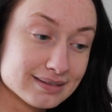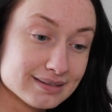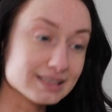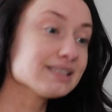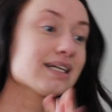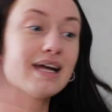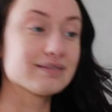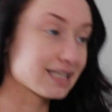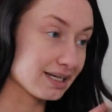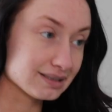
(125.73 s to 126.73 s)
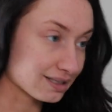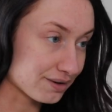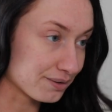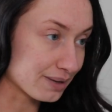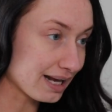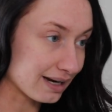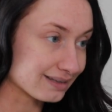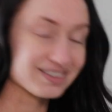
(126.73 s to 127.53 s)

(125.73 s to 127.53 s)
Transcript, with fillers: We're just gonna have to cancel the whole wedding.